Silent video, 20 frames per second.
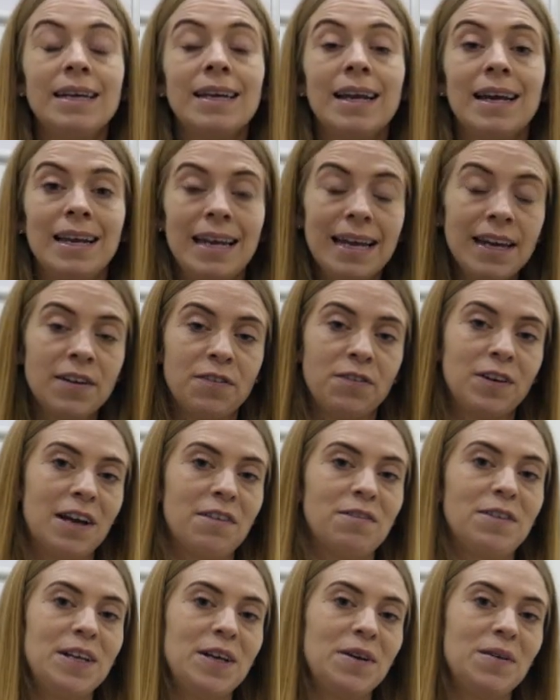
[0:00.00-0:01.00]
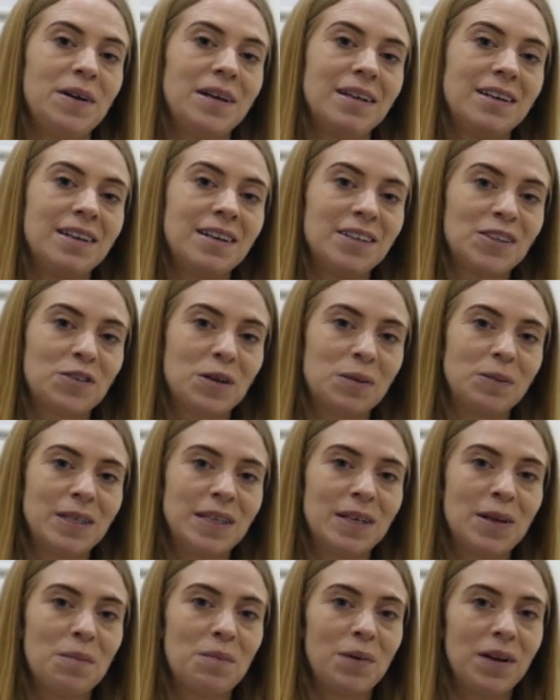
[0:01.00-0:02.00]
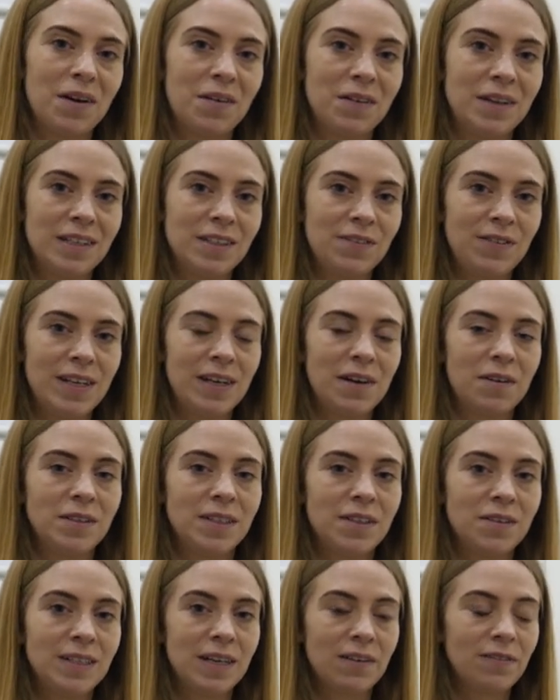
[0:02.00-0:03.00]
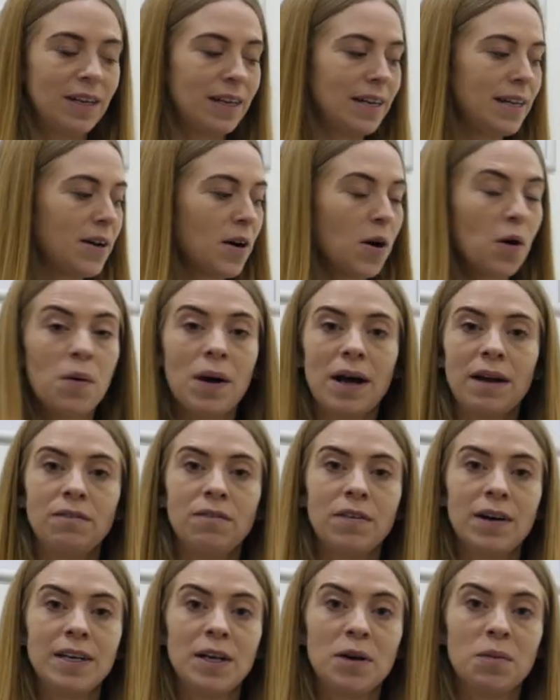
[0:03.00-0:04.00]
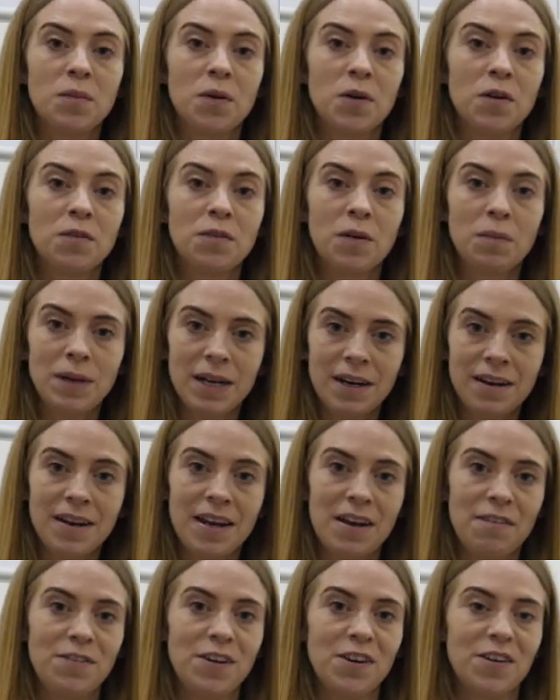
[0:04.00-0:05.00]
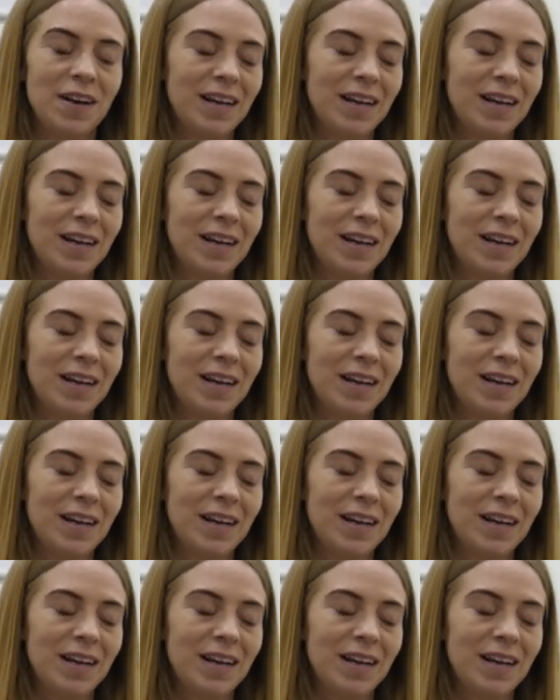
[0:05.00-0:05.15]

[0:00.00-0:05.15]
link for that video in the description below this video, so definitely go and find out more from there if you're